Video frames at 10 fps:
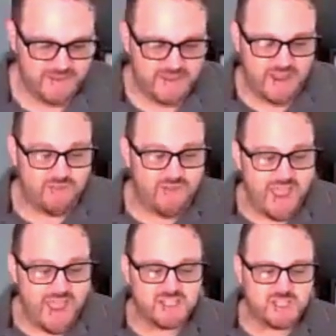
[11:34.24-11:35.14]
If I
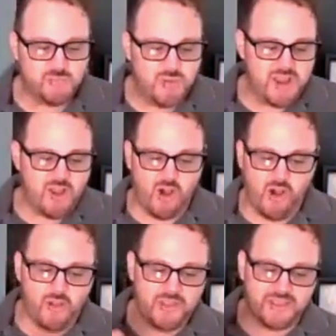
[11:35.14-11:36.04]
could speak
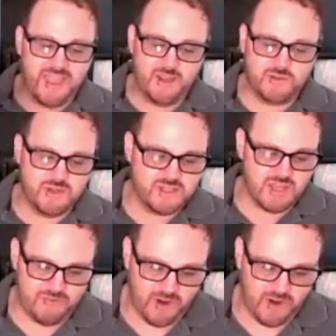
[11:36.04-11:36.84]
all the languages of